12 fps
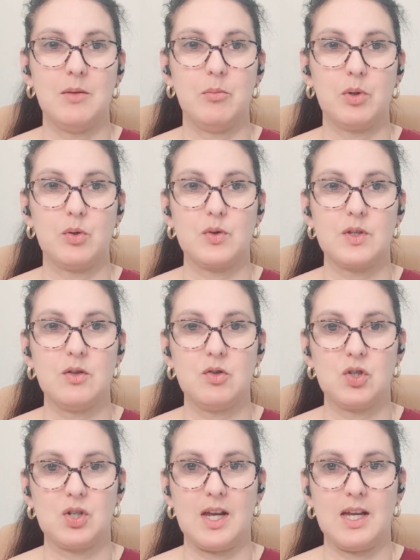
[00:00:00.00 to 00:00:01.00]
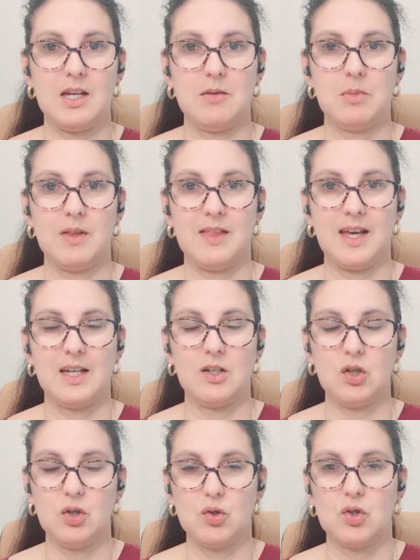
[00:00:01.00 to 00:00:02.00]
but also shame that
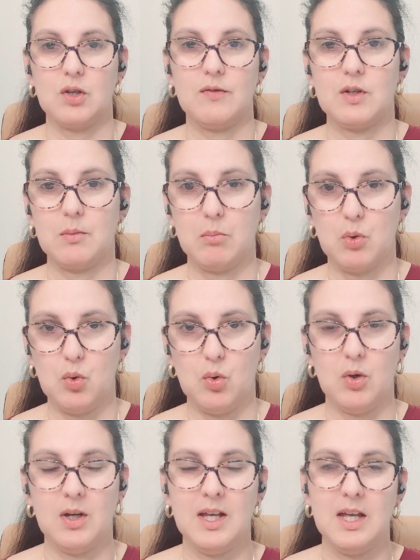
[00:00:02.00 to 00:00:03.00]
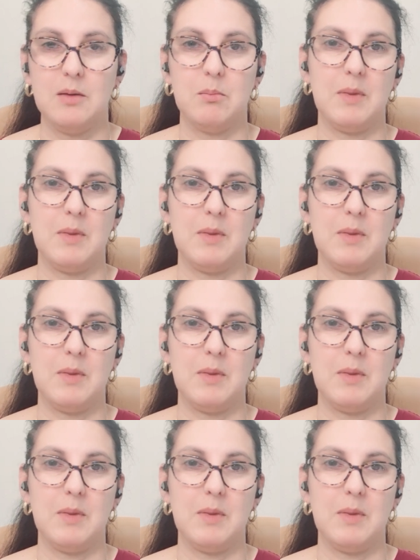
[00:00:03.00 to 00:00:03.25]
you should have done more.